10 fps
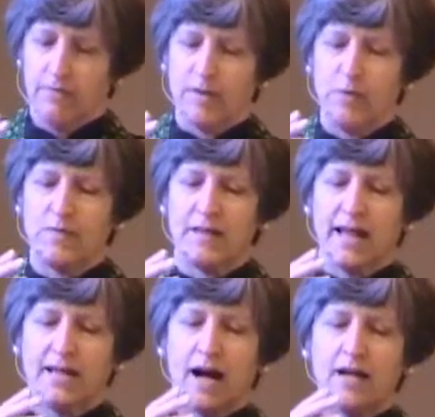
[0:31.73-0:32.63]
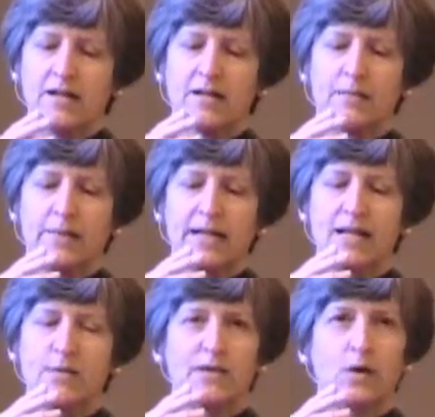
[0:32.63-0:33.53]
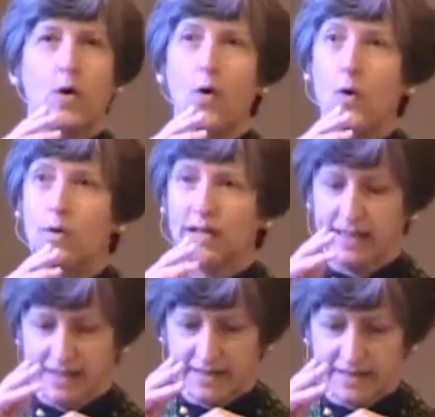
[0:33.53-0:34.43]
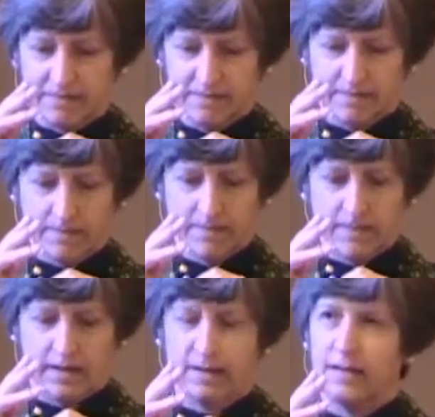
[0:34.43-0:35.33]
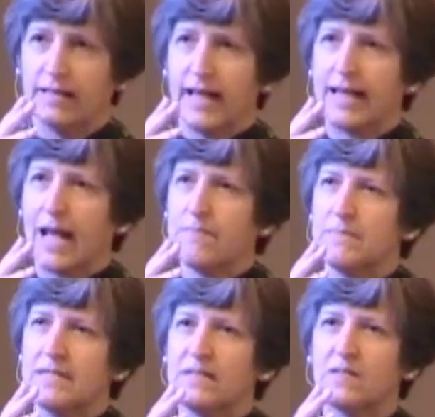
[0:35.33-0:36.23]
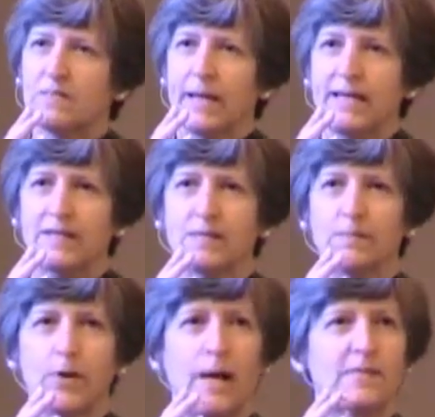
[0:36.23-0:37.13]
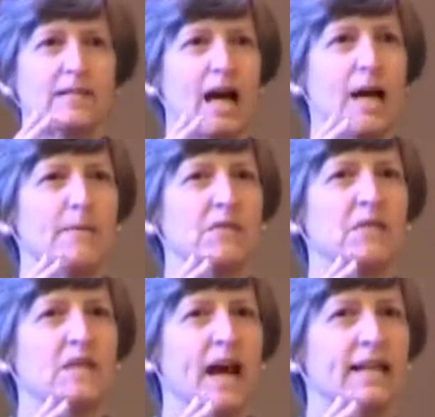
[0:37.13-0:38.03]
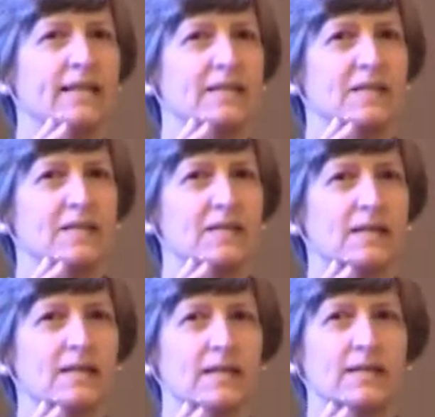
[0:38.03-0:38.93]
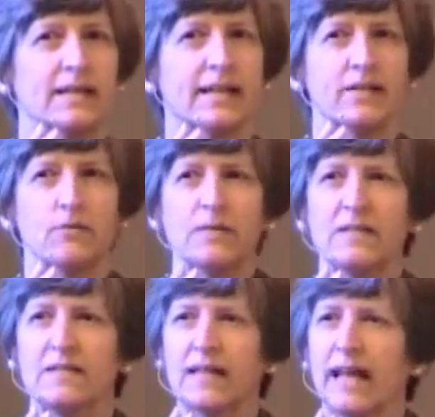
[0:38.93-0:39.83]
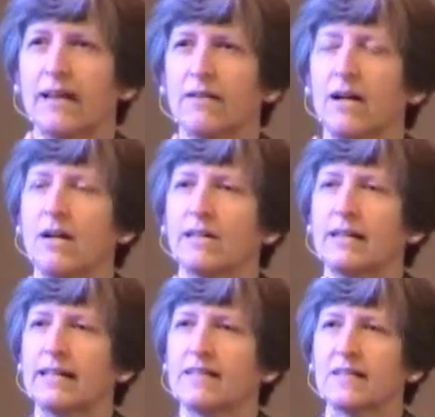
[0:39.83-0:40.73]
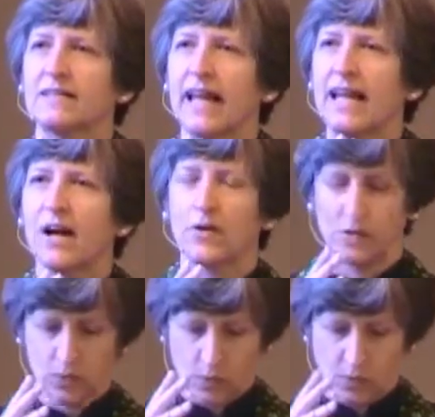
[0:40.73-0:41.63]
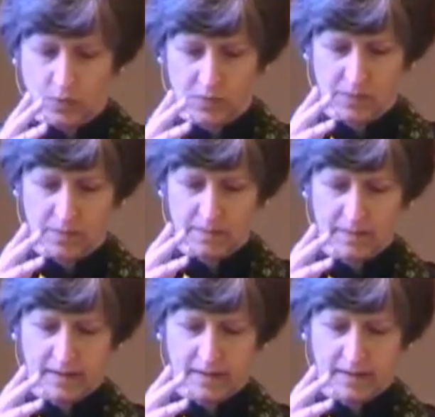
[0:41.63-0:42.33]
We moved then on to the bead with the hole in it, that empty space, perhaps a time of silence that can, restain, can sustain our souls.